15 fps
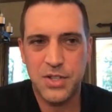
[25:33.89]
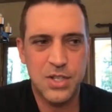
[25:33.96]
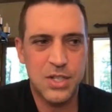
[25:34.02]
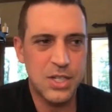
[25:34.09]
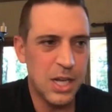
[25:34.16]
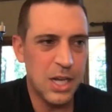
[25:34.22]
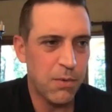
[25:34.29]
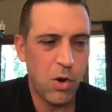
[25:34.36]

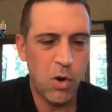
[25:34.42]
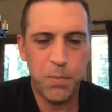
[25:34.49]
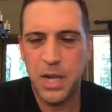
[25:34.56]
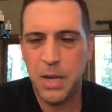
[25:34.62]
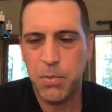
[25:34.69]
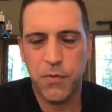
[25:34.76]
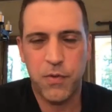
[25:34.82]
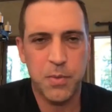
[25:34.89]
zero
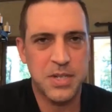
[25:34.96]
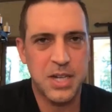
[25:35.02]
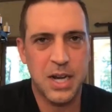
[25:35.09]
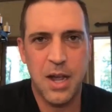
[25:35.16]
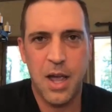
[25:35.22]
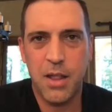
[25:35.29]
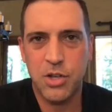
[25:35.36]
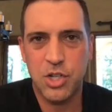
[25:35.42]
people from
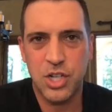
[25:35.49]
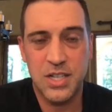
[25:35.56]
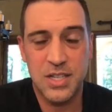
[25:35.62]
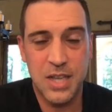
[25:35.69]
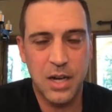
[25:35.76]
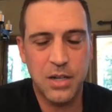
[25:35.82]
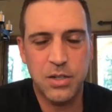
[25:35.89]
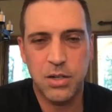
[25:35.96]
technology
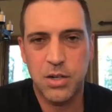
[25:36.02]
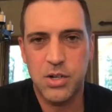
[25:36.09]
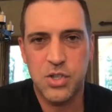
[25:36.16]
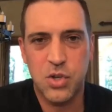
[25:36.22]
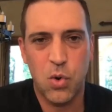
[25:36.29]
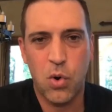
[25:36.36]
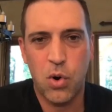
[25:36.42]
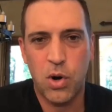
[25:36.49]

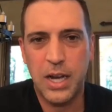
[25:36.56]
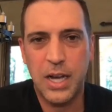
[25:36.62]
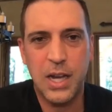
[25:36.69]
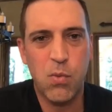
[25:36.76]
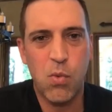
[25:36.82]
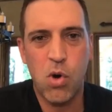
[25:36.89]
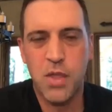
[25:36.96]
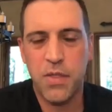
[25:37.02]
sectors or
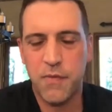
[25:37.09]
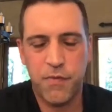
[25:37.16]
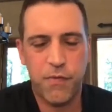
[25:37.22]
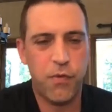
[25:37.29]
anyone